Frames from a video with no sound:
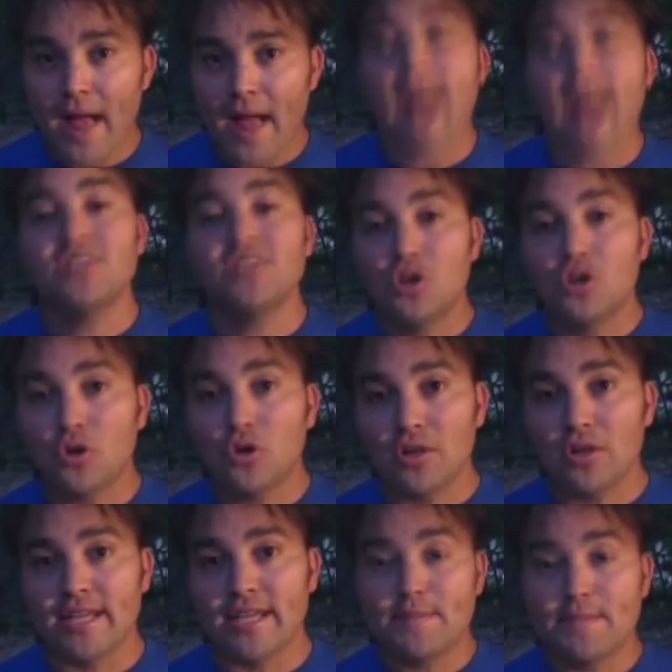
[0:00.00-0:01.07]
as a
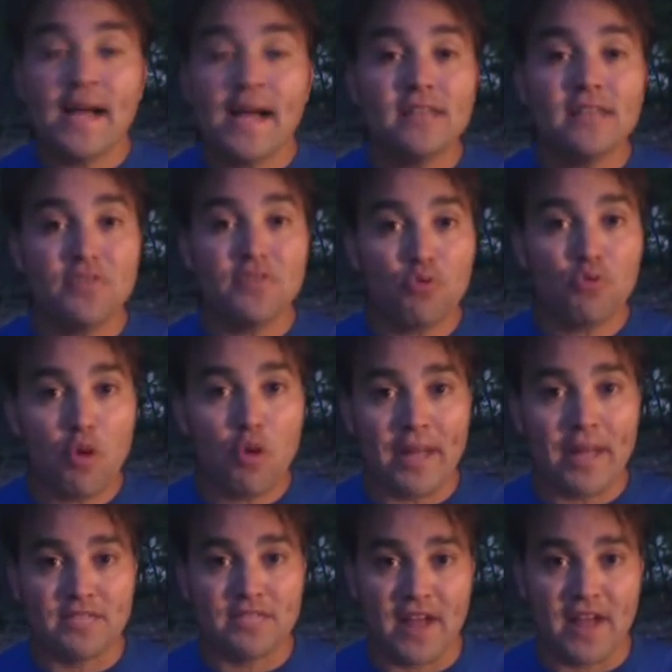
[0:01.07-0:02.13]
girl is because of the
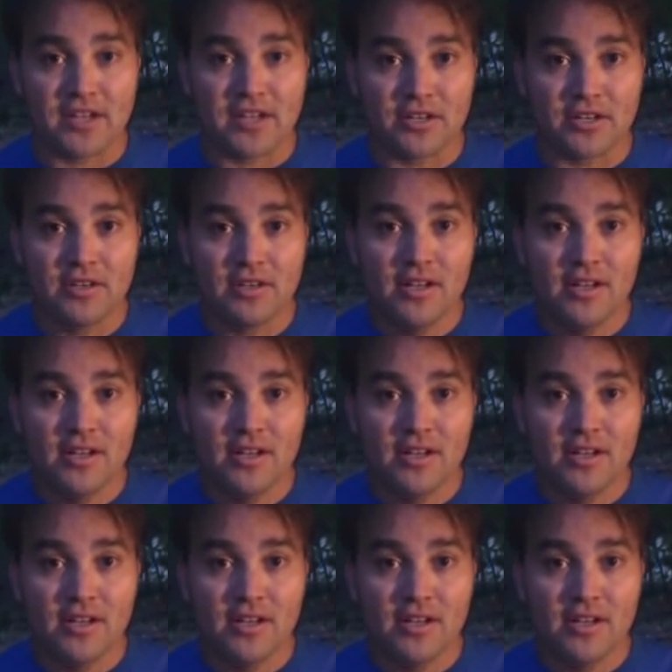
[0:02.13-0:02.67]
romance factor.